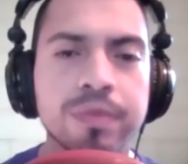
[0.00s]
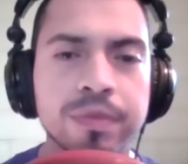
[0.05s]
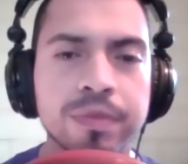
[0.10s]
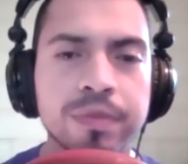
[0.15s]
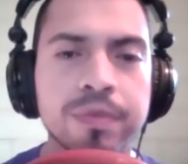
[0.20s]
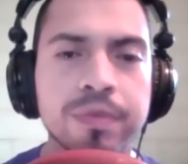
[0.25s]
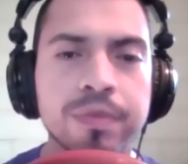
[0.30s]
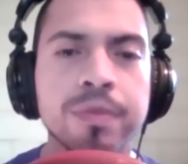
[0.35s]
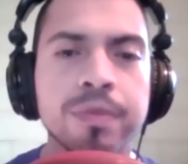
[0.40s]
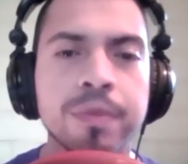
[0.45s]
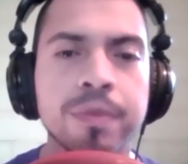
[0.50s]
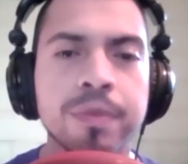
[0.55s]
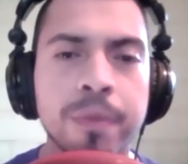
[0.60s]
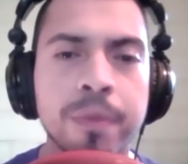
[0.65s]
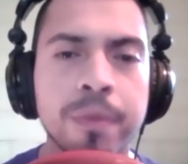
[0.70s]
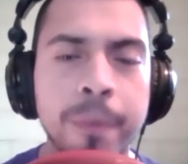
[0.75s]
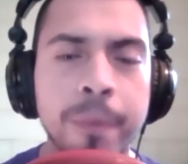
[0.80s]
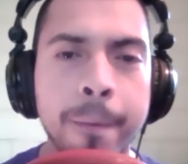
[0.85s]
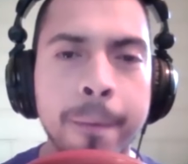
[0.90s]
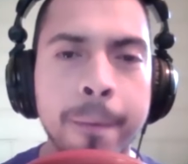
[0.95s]
So
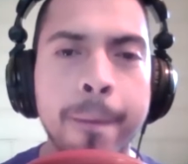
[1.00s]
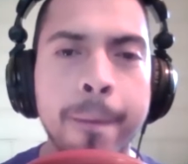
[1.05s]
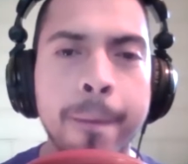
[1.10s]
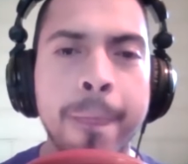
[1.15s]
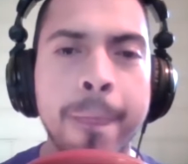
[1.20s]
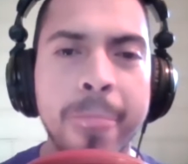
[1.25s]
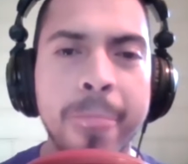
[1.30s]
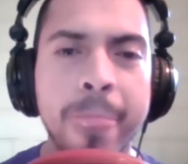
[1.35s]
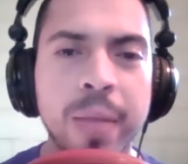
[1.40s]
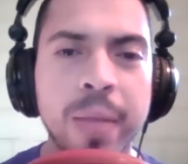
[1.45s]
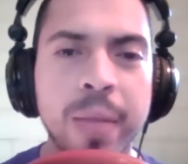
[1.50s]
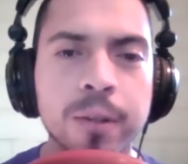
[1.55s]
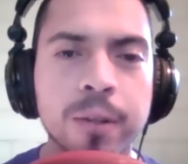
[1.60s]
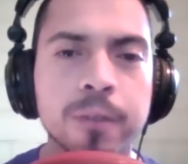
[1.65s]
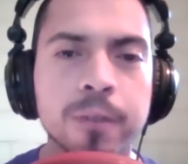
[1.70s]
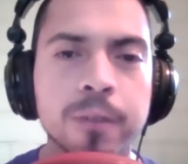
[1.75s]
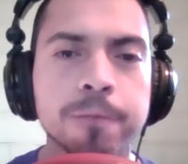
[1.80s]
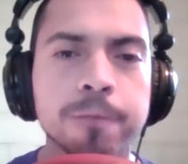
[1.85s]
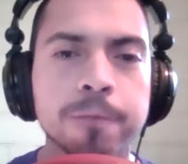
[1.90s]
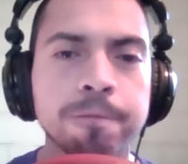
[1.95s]
what my job
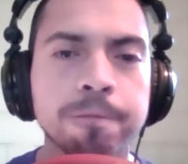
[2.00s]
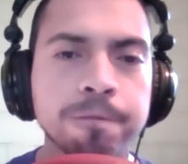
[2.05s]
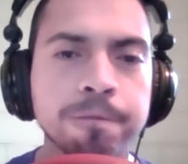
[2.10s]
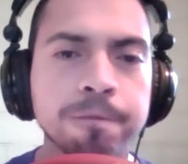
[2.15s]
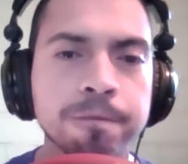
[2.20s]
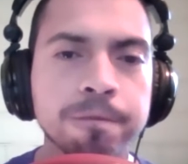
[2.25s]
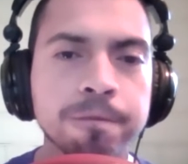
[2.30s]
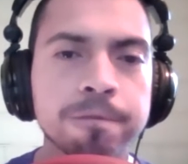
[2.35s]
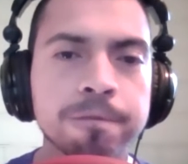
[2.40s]
entails is